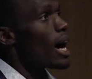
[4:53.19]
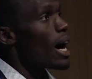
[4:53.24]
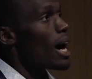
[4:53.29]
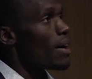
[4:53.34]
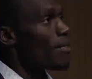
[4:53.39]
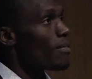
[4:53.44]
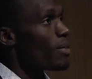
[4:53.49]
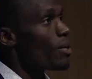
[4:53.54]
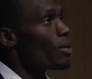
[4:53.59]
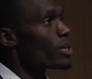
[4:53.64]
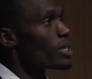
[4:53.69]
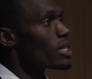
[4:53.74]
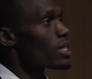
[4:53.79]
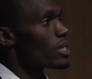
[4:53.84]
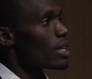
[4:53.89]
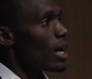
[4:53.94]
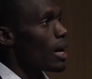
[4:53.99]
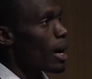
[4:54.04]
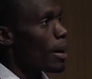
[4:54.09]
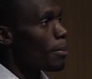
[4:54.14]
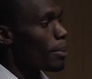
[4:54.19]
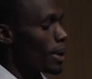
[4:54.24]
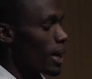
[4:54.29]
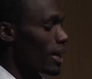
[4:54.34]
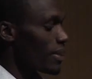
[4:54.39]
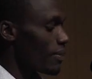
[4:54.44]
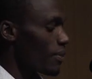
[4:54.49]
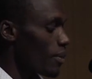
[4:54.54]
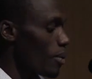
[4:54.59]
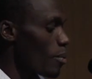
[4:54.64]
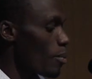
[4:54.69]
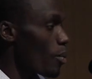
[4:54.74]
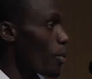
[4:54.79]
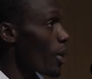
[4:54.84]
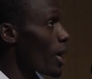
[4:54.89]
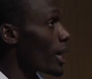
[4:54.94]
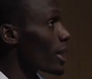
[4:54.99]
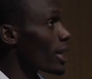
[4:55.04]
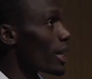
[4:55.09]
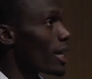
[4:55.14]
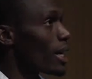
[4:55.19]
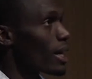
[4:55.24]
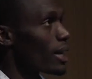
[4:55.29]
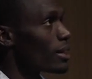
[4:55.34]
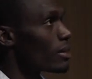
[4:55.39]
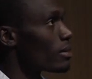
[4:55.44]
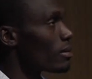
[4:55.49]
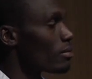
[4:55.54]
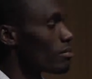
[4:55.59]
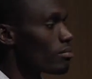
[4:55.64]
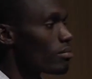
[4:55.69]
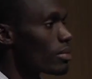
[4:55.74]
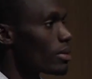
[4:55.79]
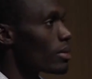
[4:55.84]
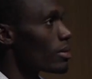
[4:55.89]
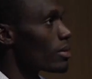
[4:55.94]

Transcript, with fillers: a voice, a platform where they can